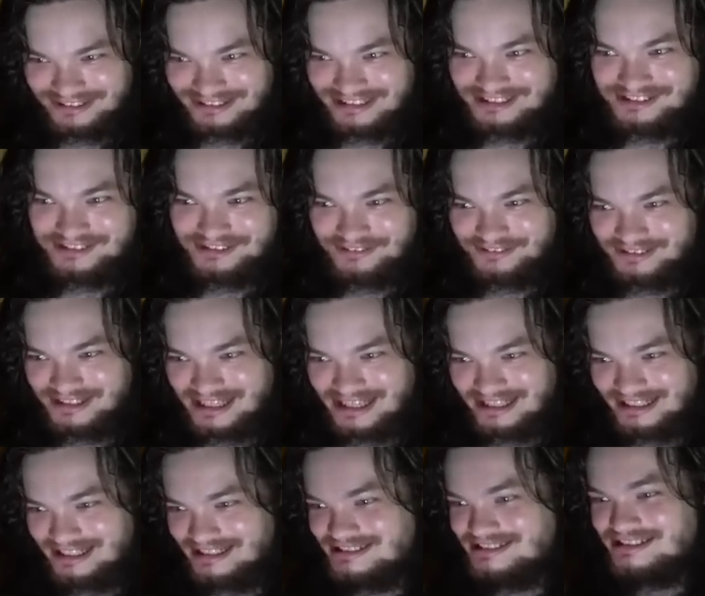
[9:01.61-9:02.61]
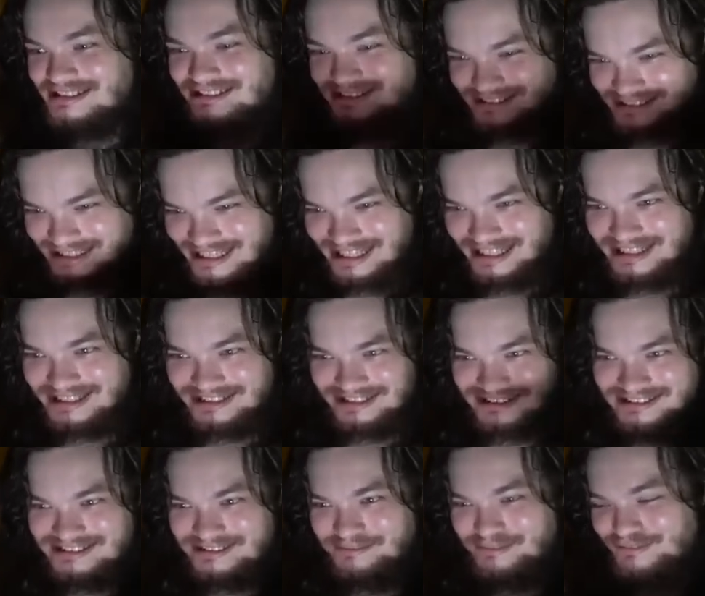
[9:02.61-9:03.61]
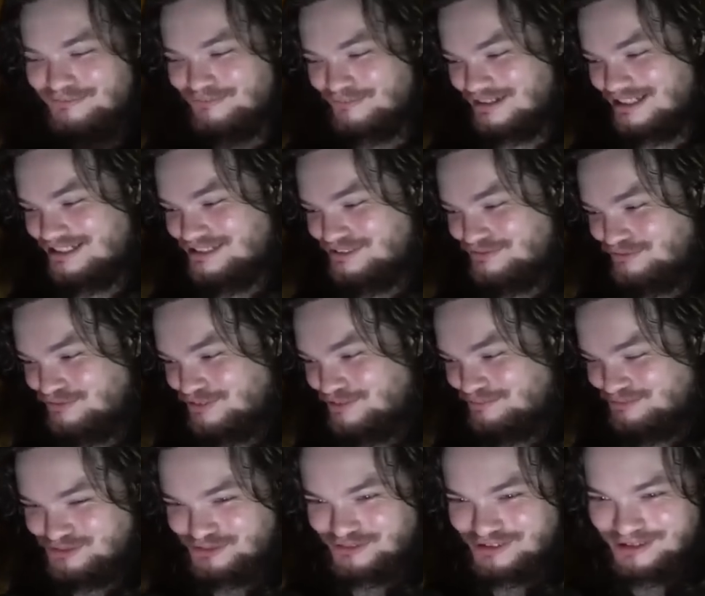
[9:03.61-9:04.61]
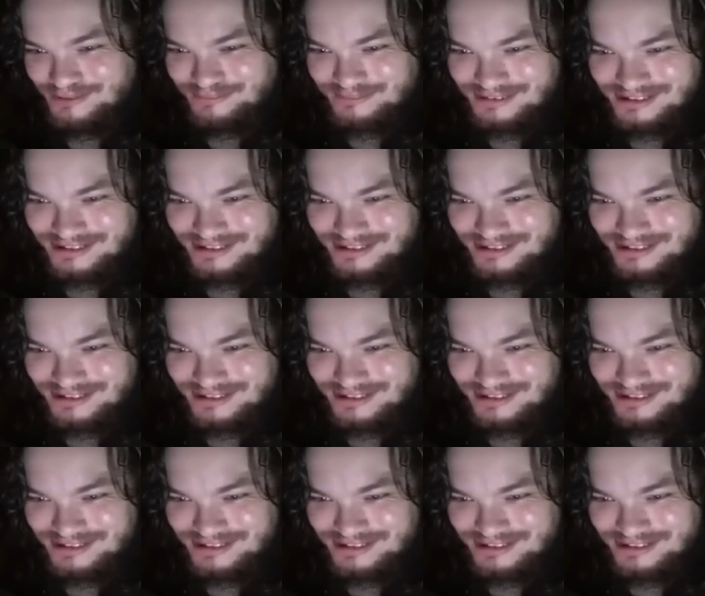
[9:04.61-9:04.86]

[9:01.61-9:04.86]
Let's do that. Let's let's take some advice from Trump.